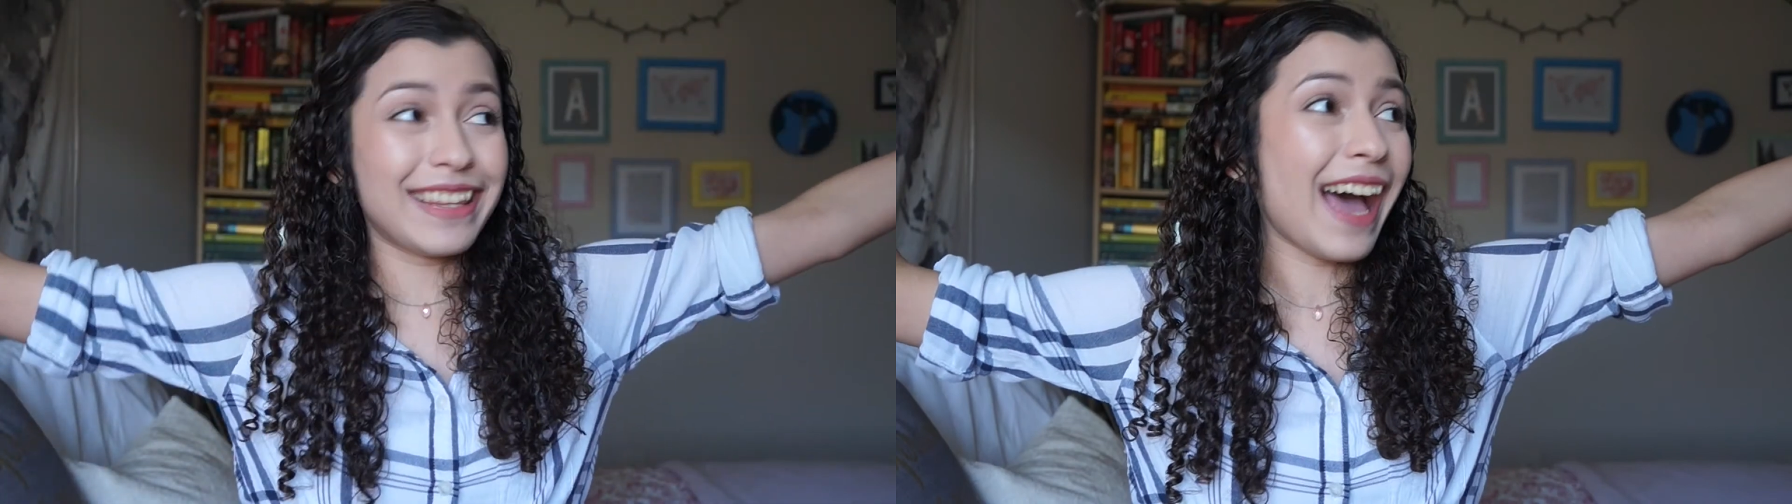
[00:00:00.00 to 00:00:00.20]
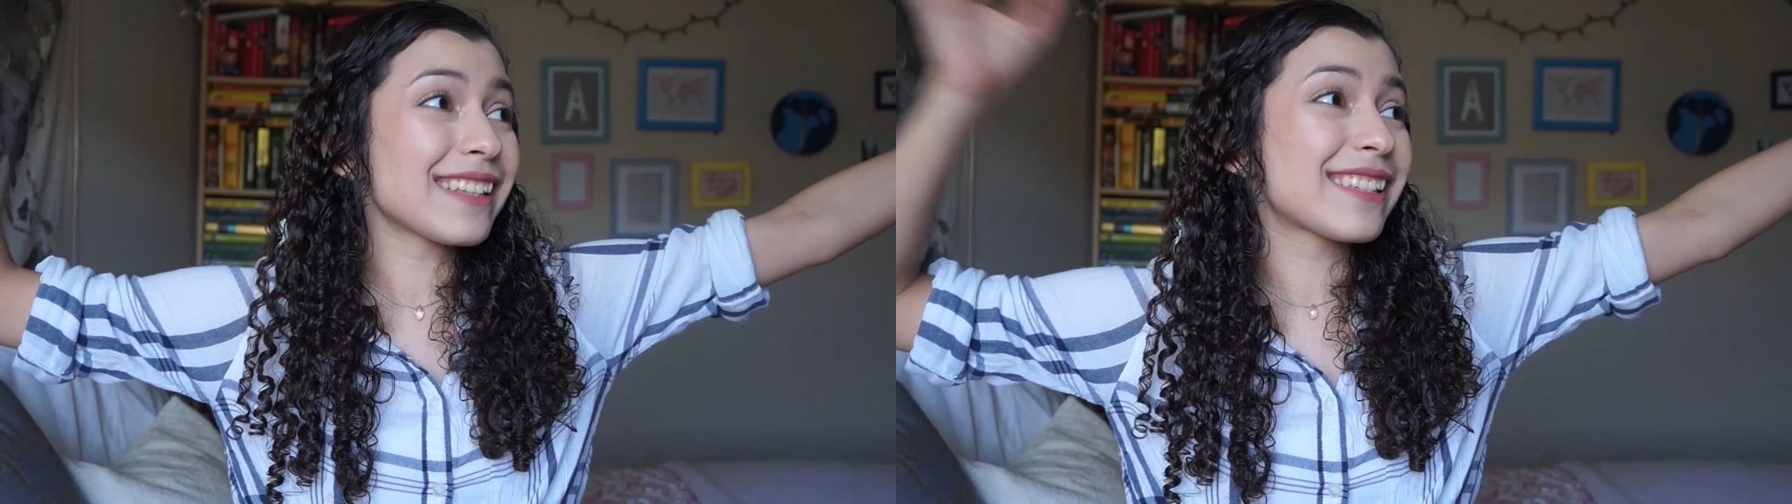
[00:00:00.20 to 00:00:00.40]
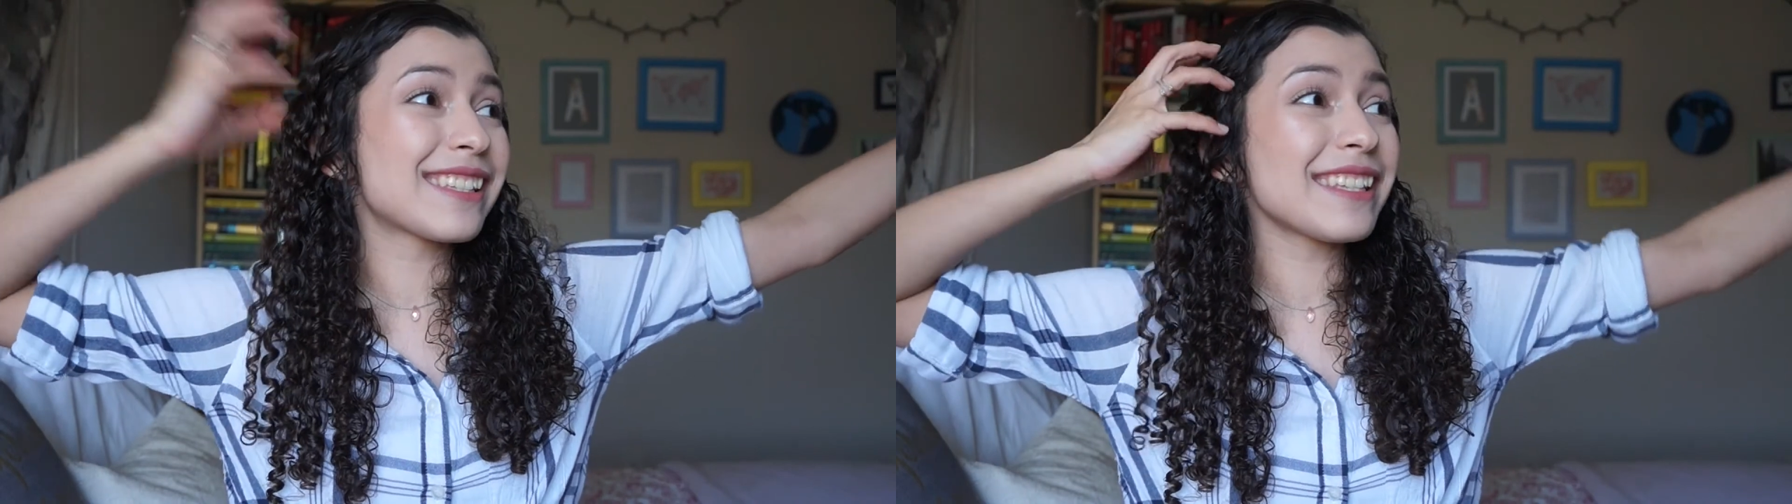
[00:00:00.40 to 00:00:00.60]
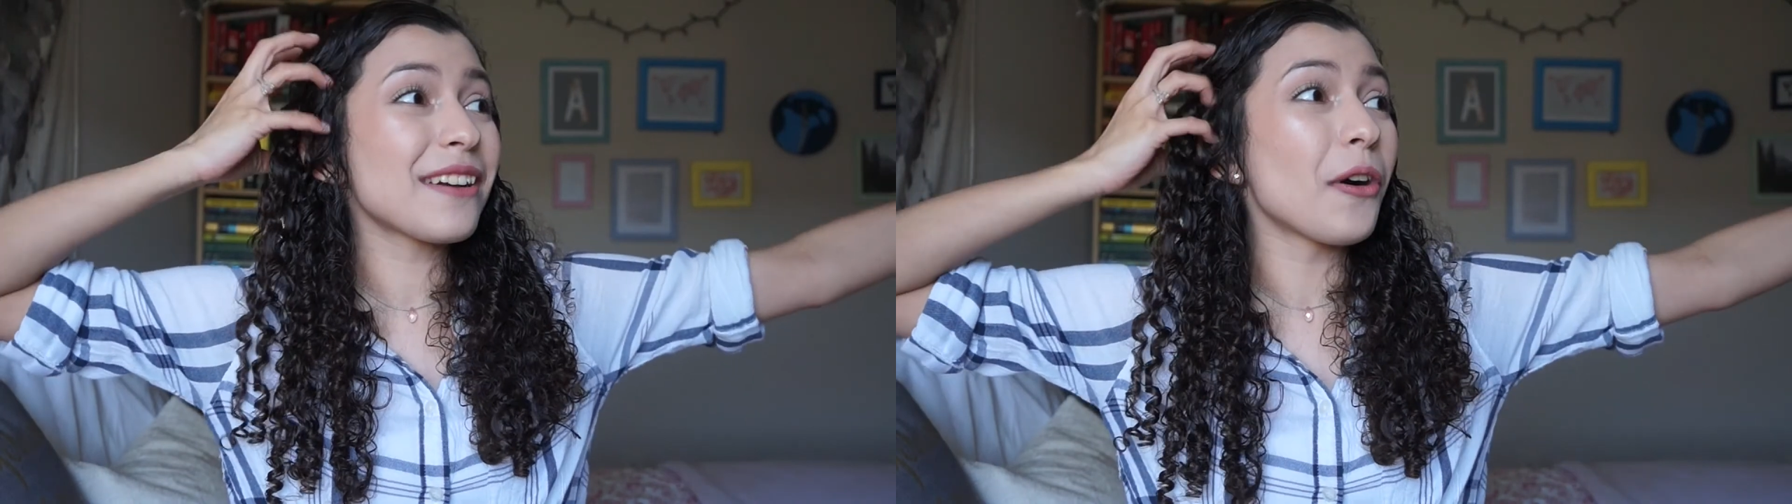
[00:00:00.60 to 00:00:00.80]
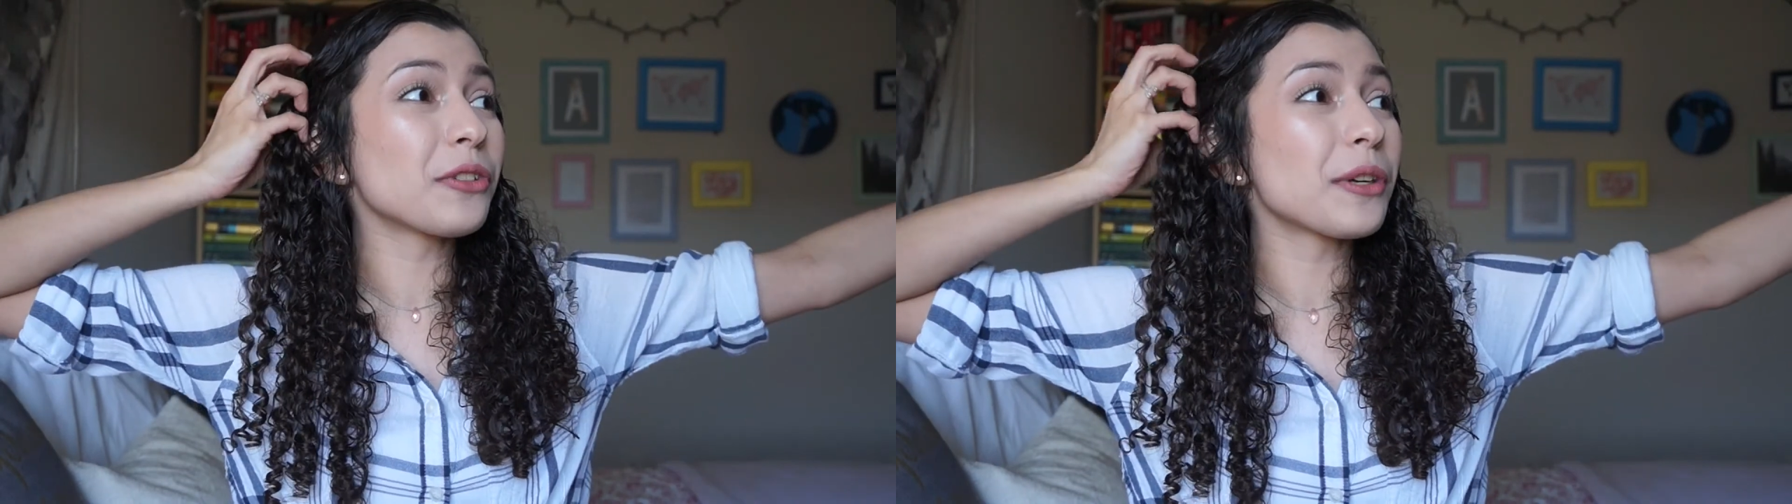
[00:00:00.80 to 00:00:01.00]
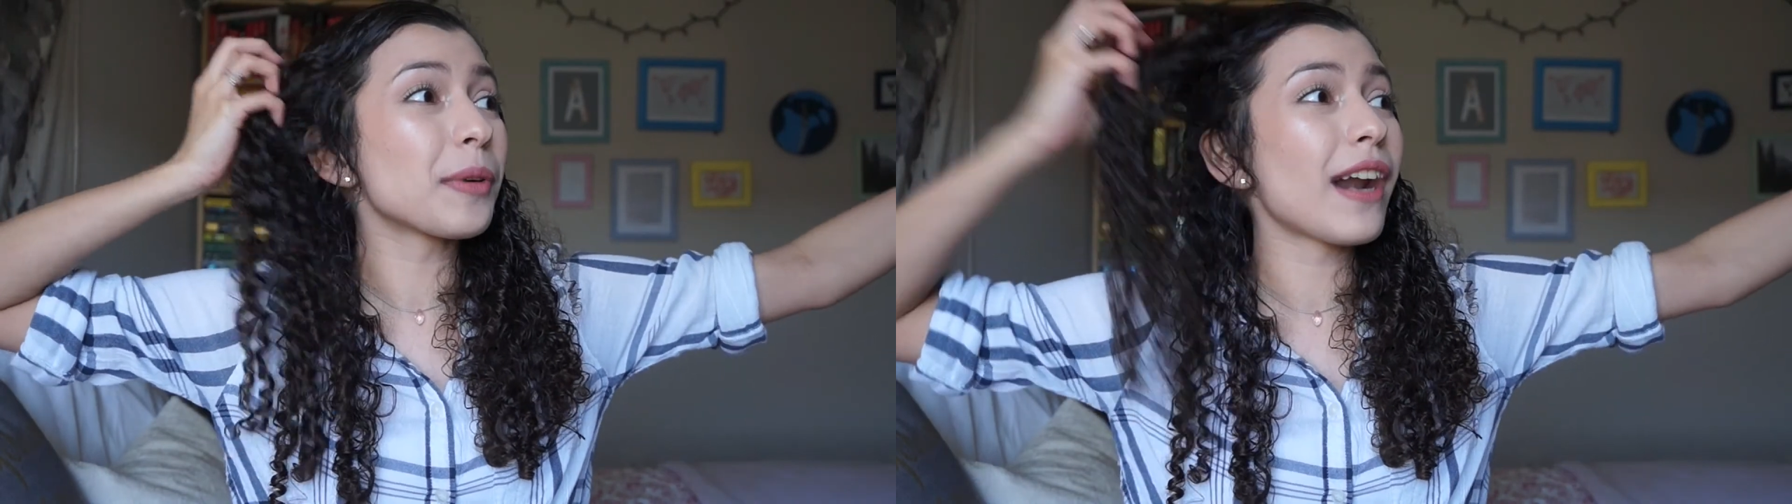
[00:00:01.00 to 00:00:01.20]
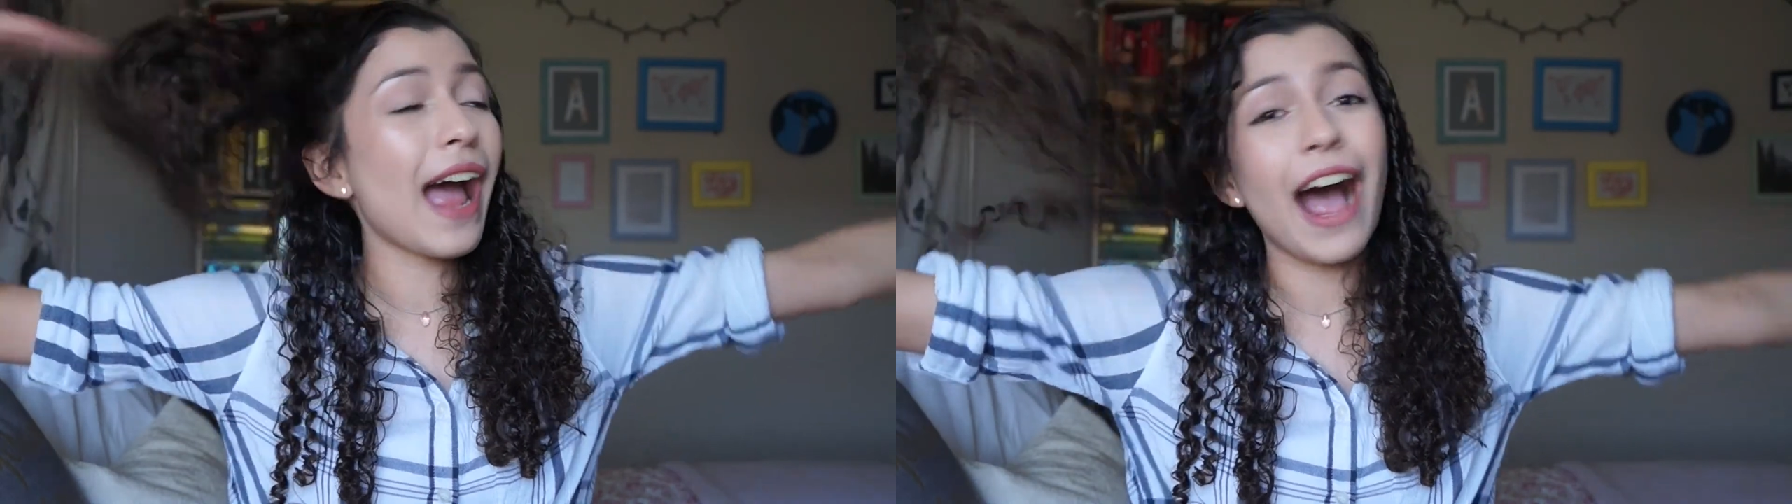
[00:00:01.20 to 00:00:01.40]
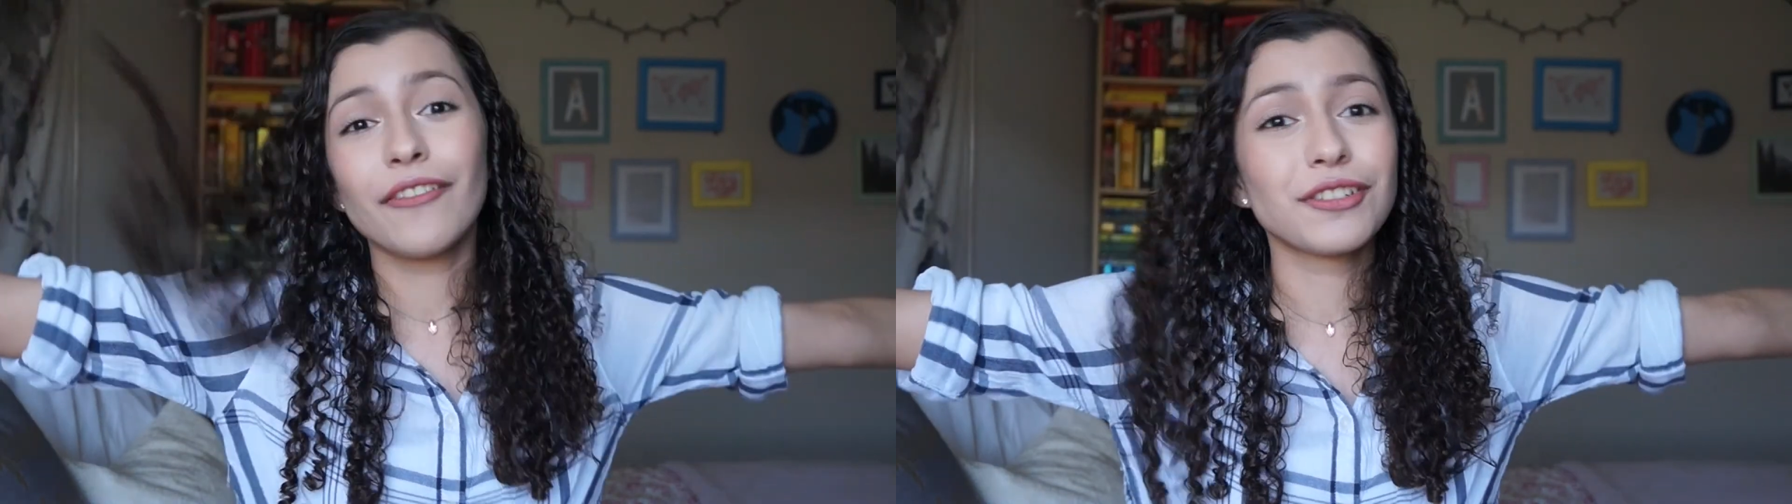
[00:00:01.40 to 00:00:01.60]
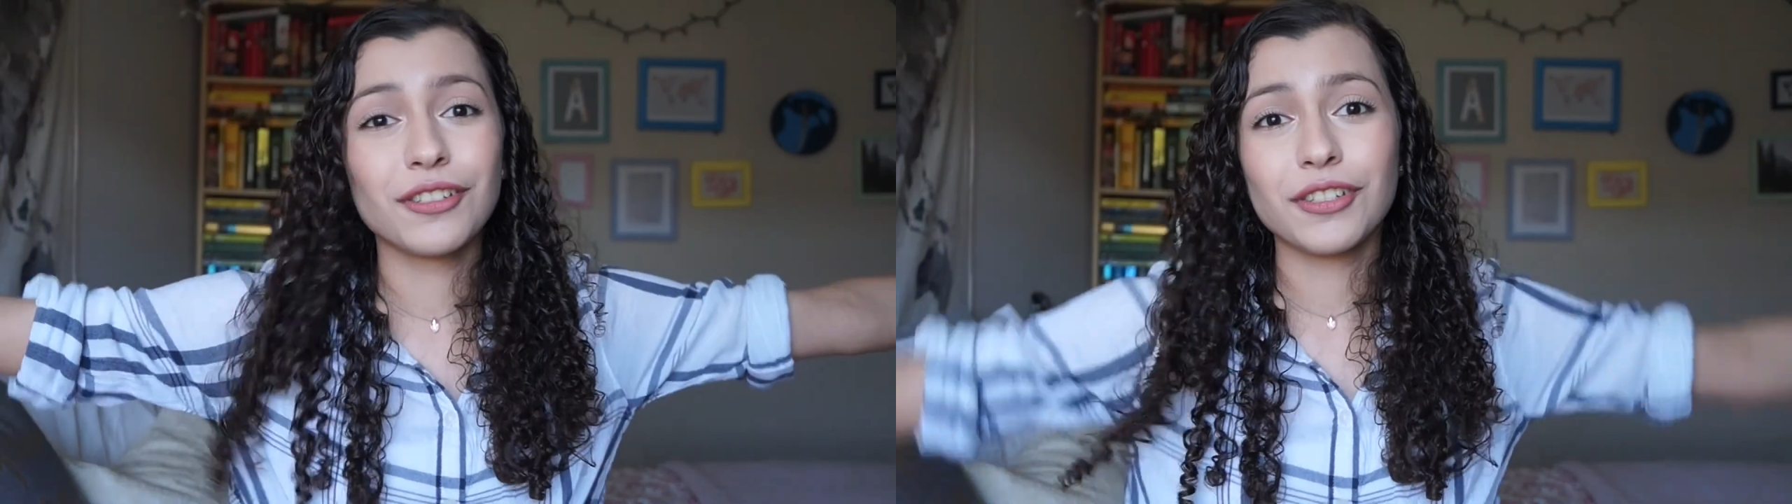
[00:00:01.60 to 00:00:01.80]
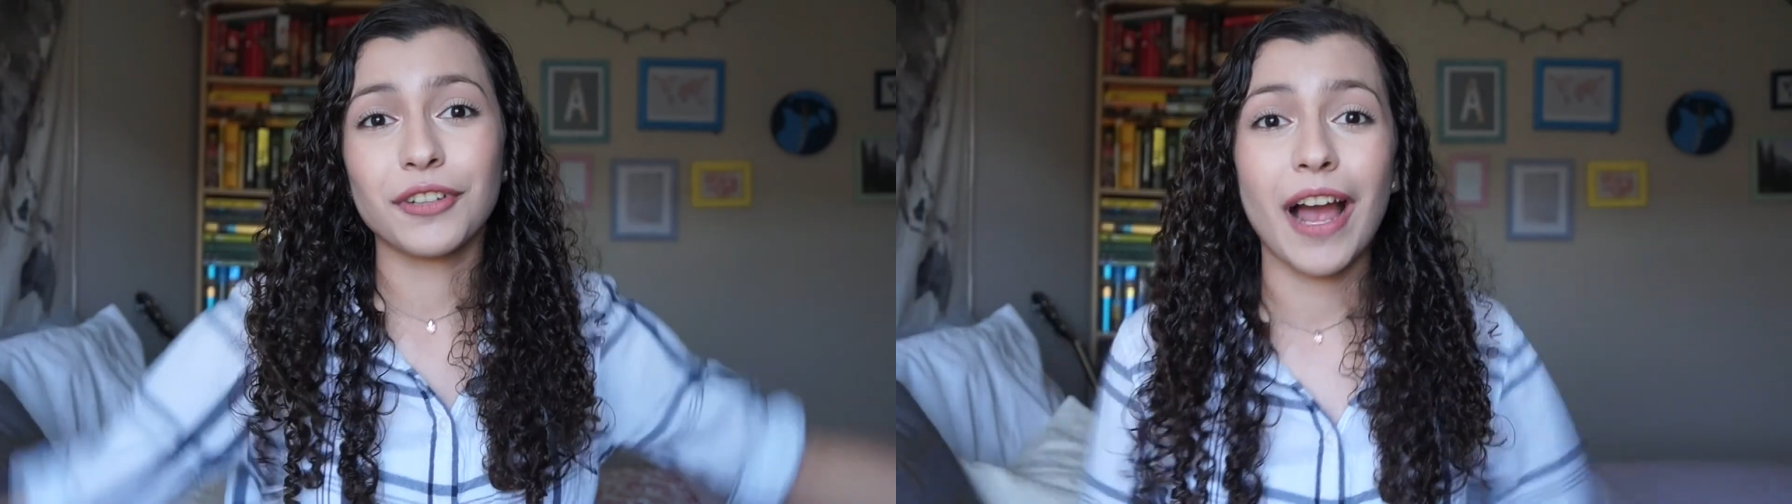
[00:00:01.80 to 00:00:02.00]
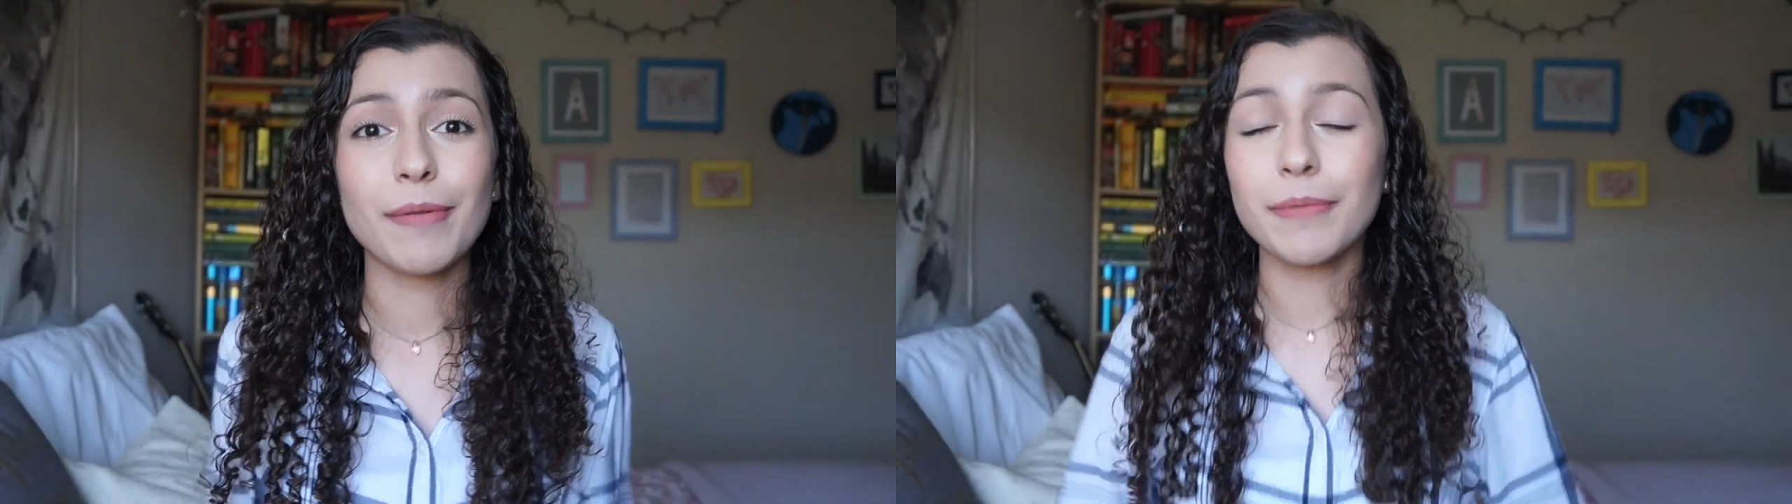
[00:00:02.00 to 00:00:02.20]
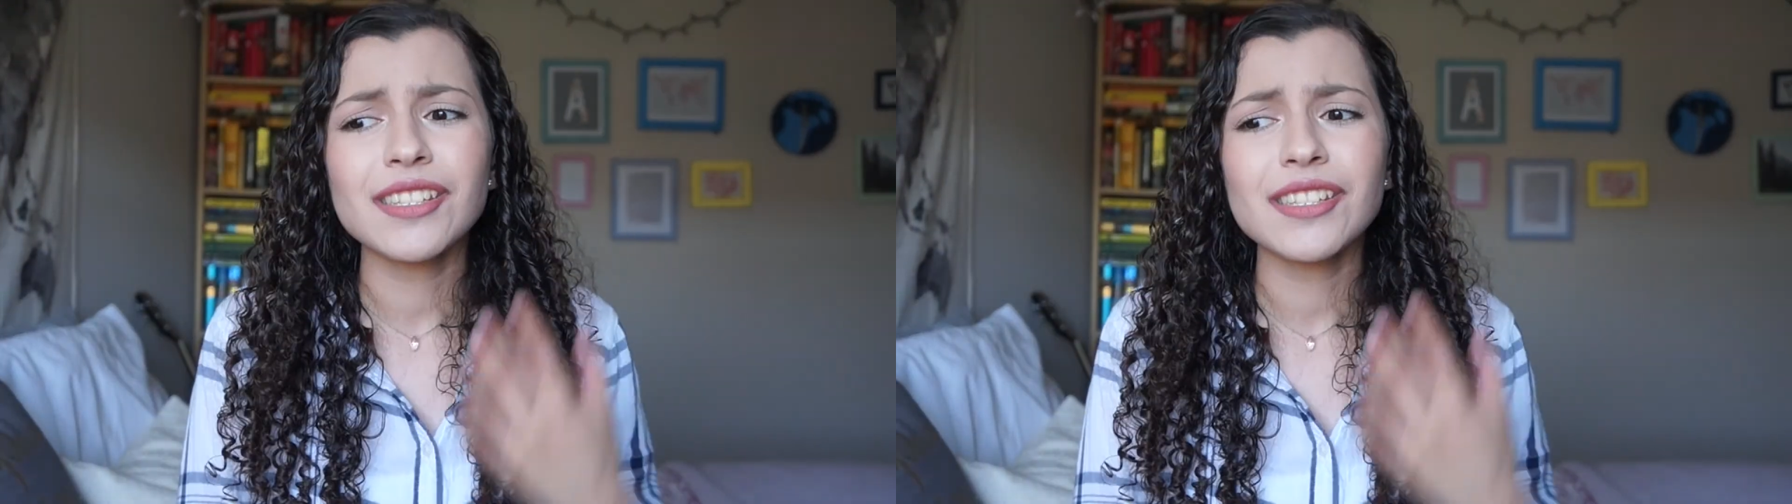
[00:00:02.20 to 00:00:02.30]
That's the only word I have to describe it.